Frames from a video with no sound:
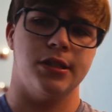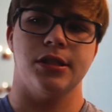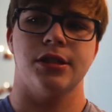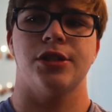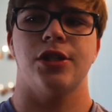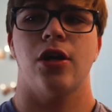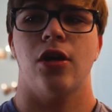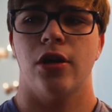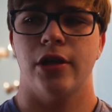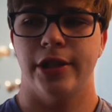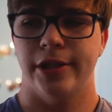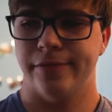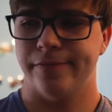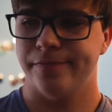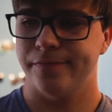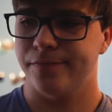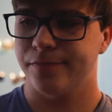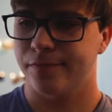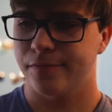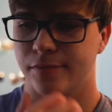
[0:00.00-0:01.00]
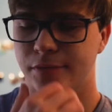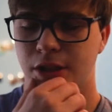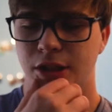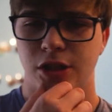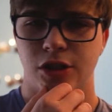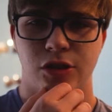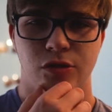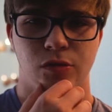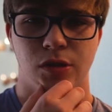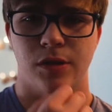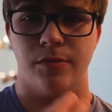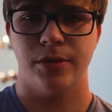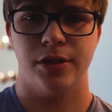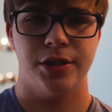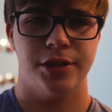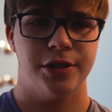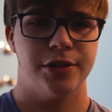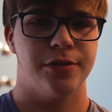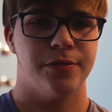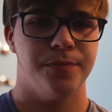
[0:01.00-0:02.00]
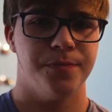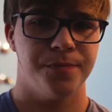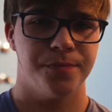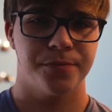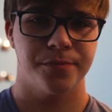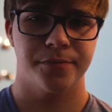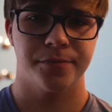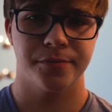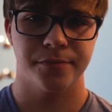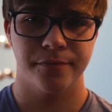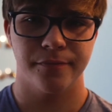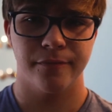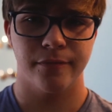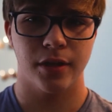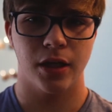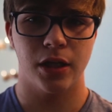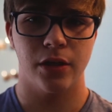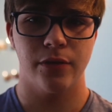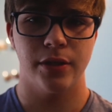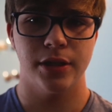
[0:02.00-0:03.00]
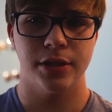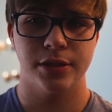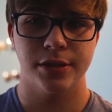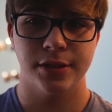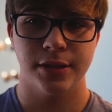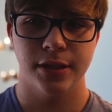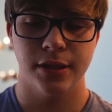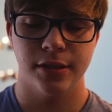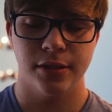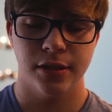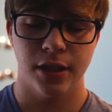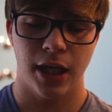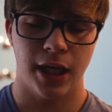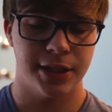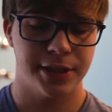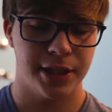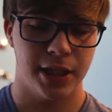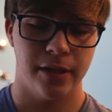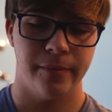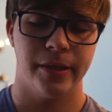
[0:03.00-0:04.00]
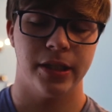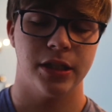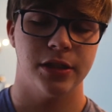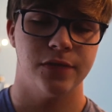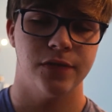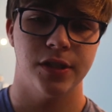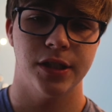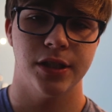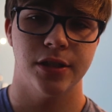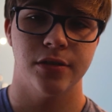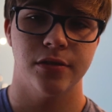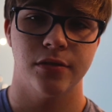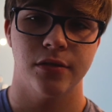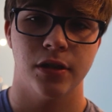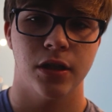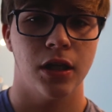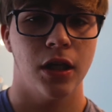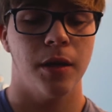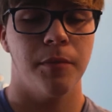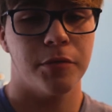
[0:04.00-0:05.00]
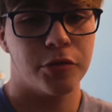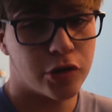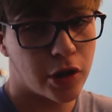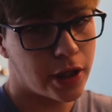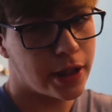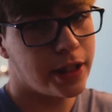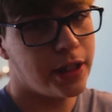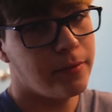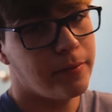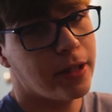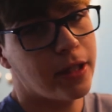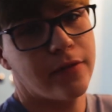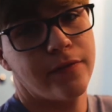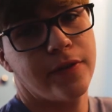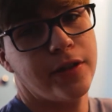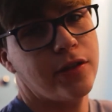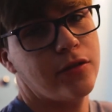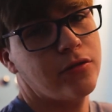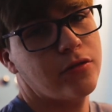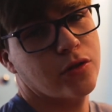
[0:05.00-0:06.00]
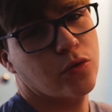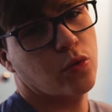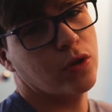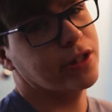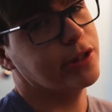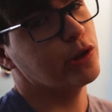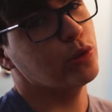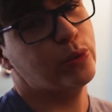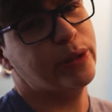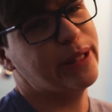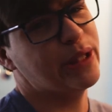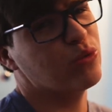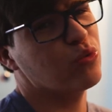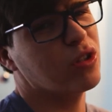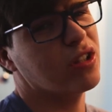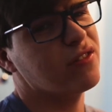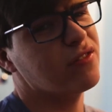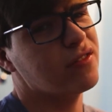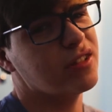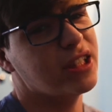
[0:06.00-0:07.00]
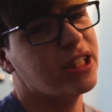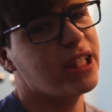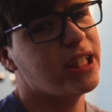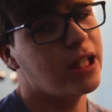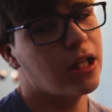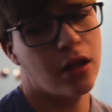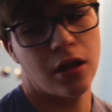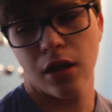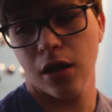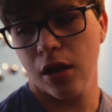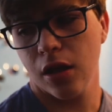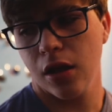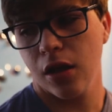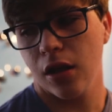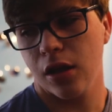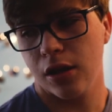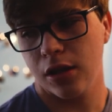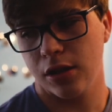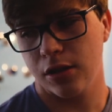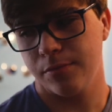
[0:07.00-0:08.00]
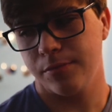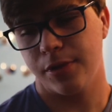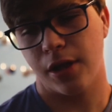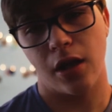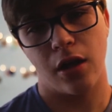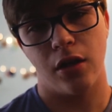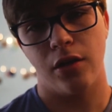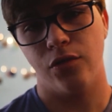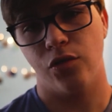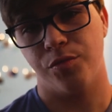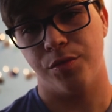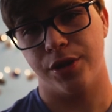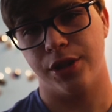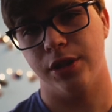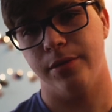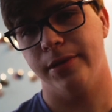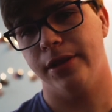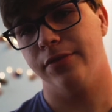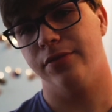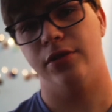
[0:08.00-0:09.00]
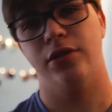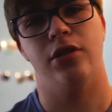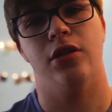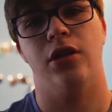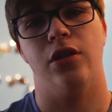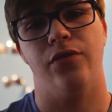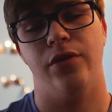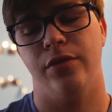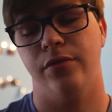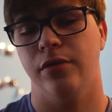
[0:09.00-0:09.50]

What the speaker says: Sorry. That's just what I'm gonna do. Anyways, I said I'd make this video. Try to keep making videos once a week, roughly. Not all of them are gonna be photography